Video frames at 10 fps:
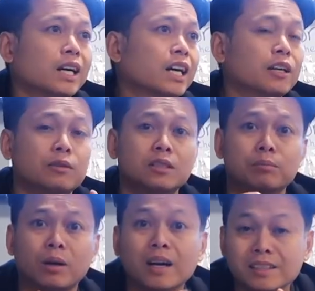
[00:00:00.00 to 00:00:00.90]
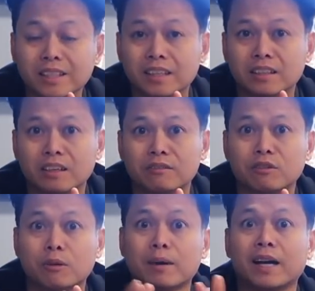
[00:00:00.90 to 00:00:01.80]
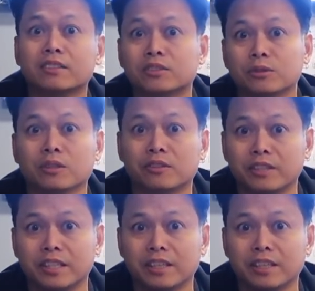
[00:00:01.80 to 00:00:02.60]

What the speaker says: I was a bartender for about 2 or 3